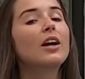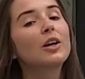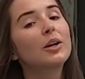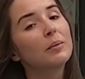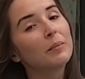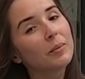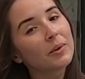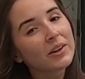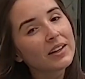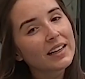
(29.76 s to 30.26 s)

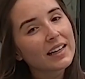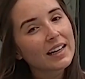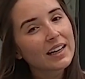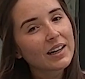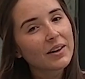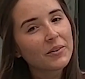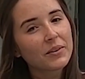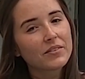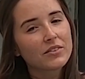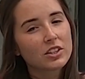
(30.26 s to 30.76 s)
Good
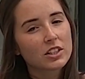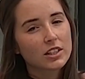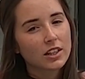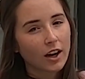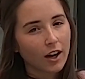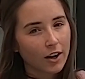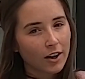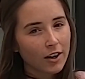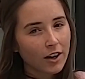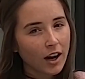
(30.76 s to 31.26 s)
morning. We just
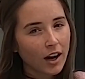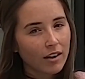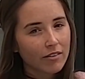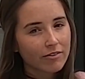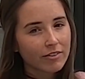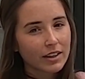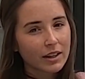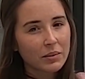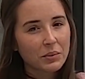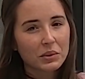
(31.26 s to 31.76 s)
got our
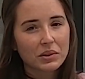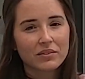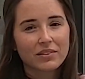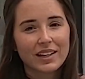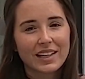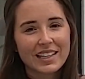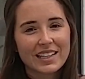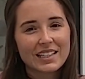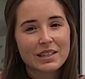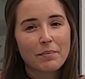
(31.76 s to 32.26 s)
coffee. We're
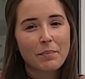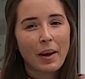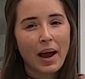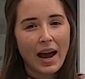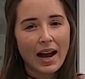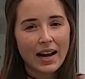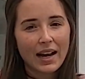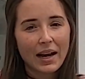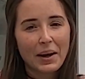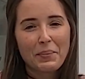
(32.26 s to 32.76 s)
ready to
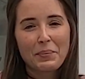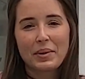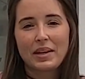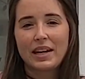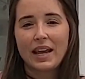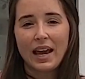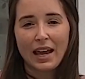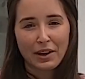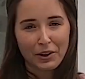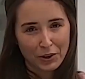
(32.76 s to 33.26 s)
pack up
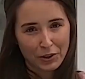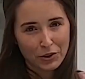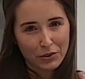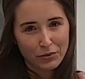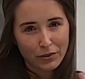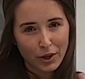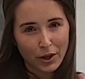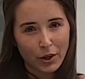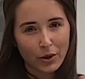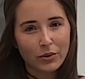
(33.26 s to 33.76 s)
and head on the
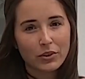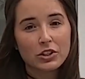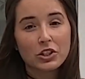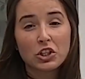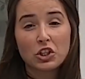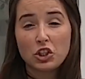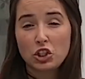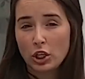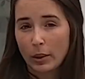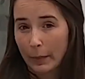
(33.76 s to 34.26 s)
road
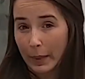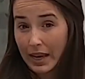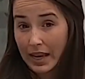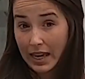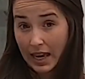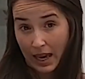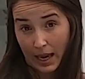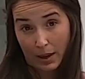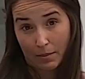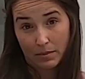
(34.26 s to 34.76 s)
to Chipping
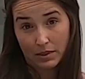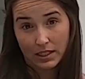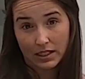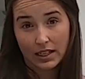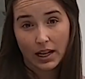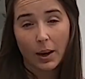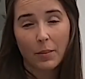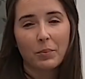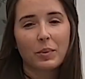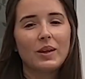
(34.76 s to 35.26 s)

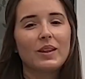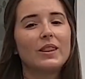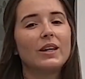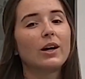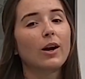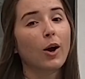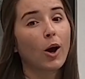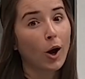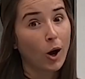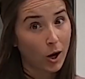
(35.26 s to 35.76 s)
Camden up in
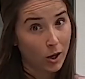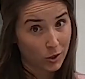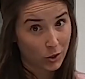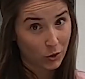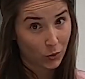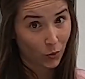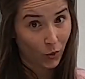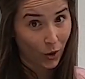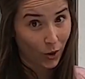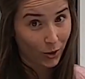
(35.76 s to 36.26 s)
the
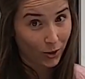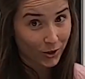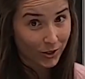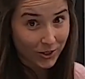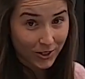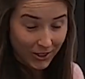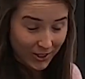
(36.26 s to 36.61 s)
Cotswolds.